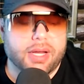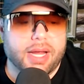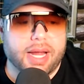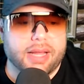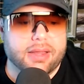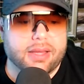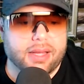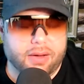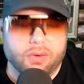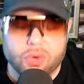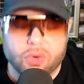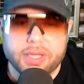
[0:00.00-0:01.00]
at
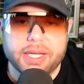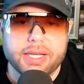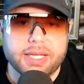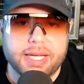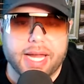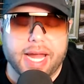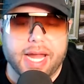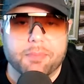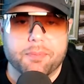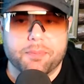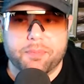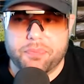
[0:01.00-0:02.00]
early in the
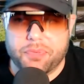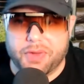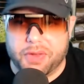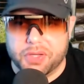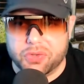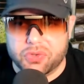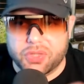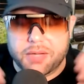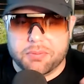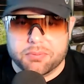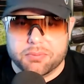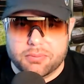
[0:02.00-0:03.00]
game, and
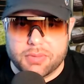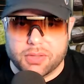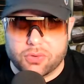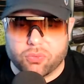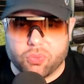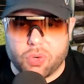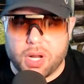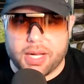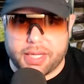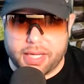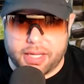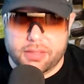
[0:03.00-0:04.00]
this
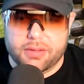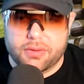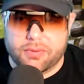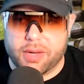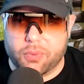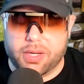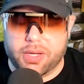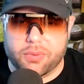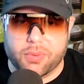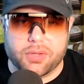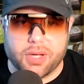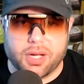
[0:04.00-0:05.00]
rocket, right?
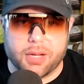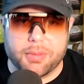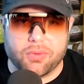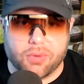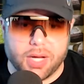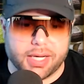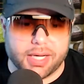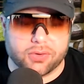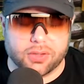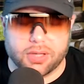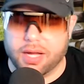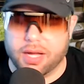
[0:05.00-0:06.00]
We talk about rockets
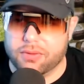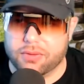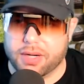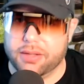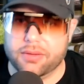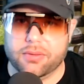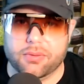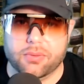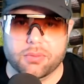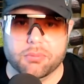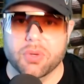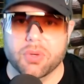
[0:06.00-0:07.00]
a lot, right?
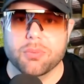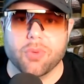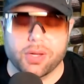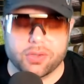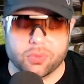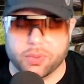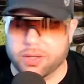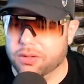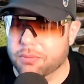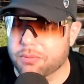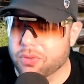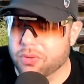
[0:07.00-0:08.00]
Moon boys, we call
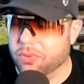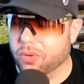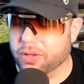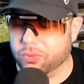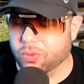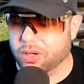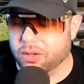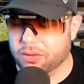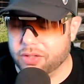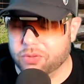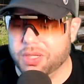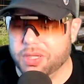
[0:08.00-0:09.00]
them moon boys, where
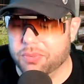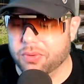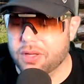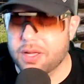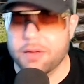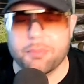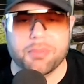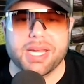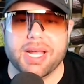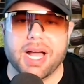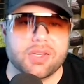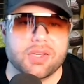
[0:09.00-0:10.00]
these people,
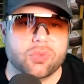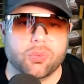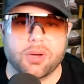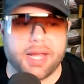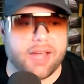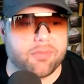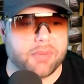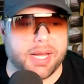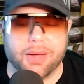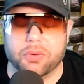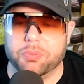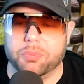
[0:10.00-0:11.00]
I just want to have my
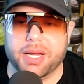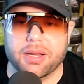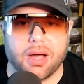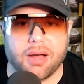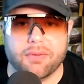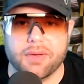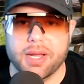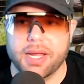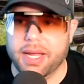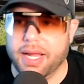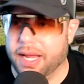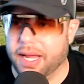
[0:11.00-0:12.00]
house paid off
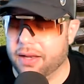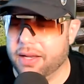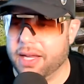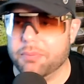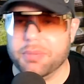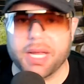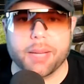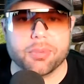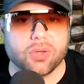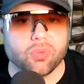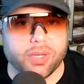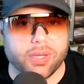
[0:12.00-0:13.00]
and be able
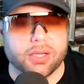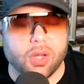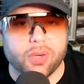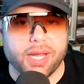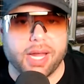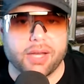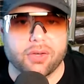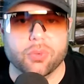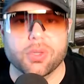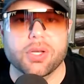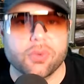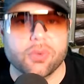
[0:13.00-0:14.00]
to relocate to
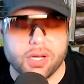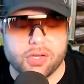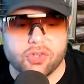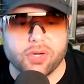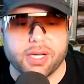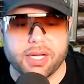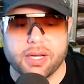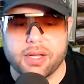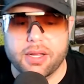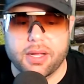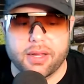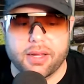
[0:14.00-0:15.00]
a new country
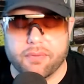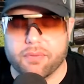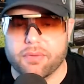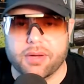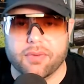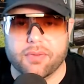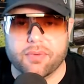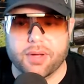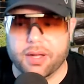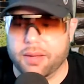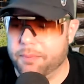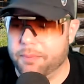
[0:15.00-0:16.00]

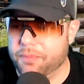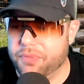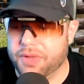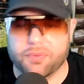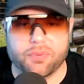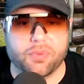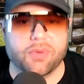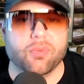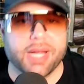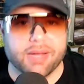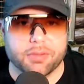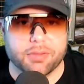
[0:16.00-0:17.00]
if we
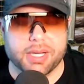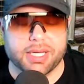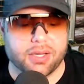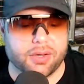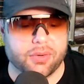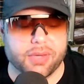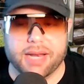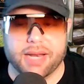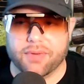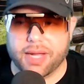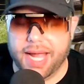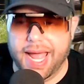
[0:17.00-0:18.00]
have the money to do that.
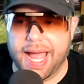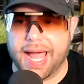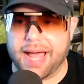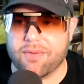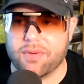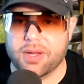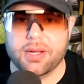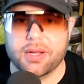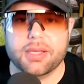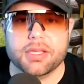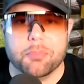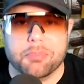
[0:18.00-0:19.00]
If I have
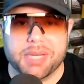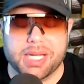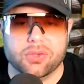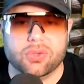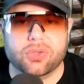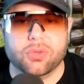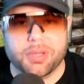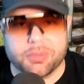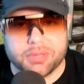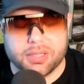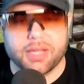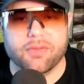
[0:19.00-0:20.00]
the means to be able
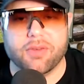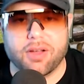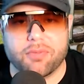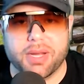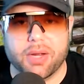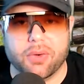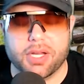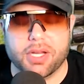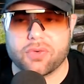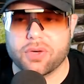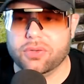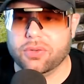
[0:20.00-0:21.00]
to live off my own
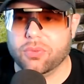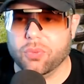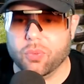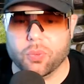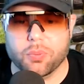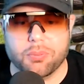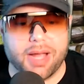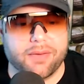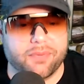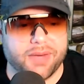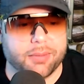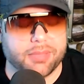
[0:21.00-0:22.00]
interest, my
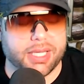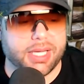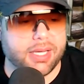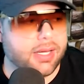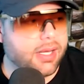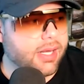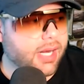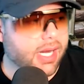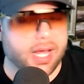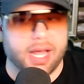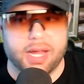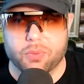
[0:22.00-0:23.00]
family and
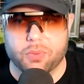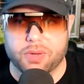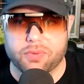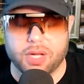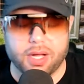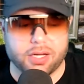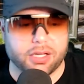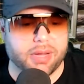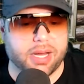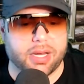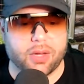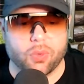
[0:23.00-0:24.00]
I, we've talked about it,